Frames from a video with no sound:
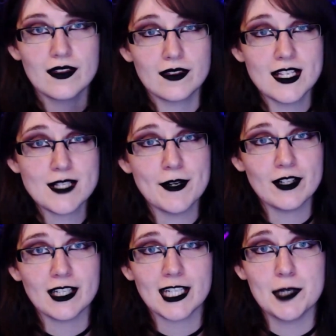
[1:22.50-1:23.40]
This
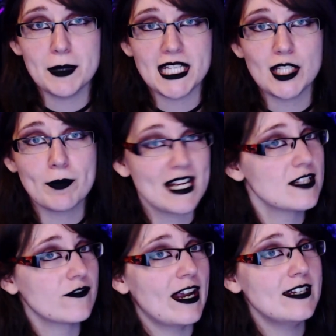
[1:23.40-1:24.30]
book can be your
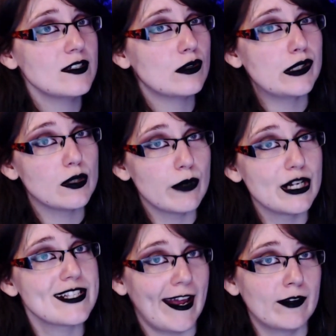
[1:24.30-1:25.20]
best friend or your
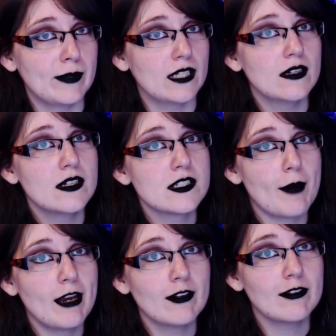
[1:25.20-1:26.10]
worst enemy,
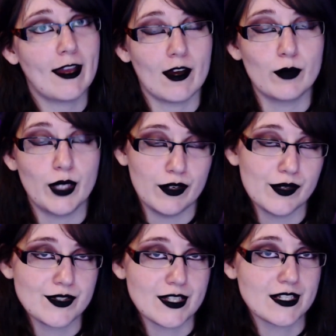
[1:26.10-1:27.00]
depending on how you
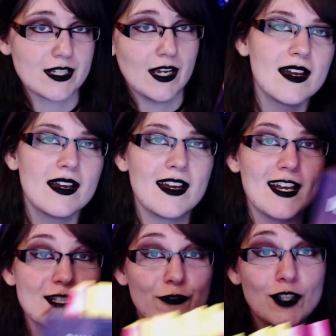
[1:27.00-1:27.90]
use it.
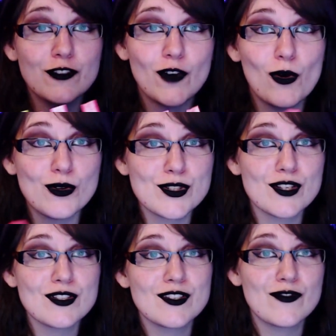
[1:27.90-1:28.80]
It's full of all
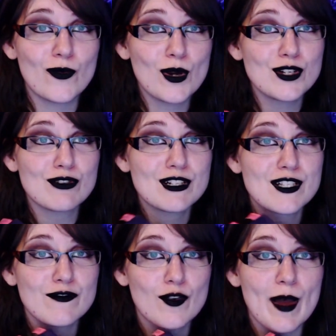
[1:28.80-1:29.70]
sorts of wondrous
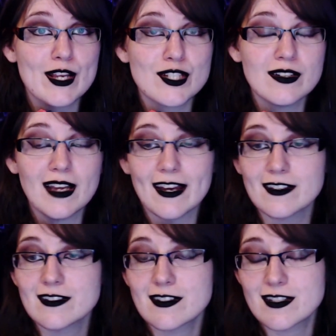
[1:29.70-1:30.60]
information,
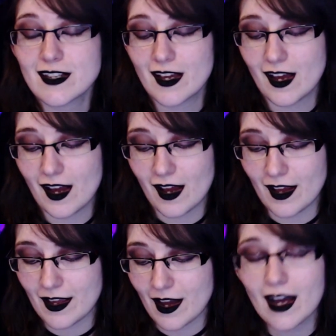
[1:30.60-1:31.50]
and
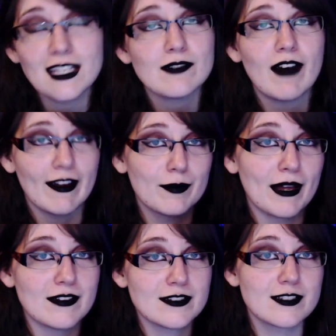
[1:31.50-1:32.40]
I highly
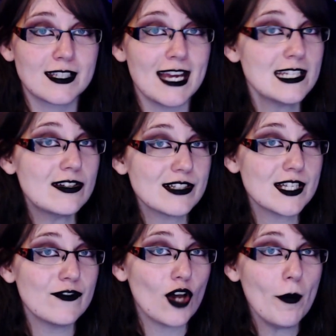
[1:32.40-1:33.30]
recommend getting
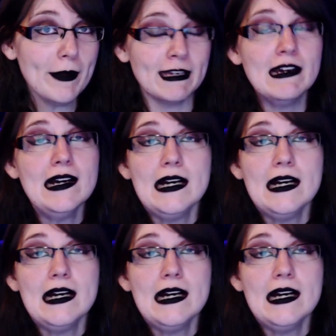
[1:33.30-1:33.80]
yourself a copy.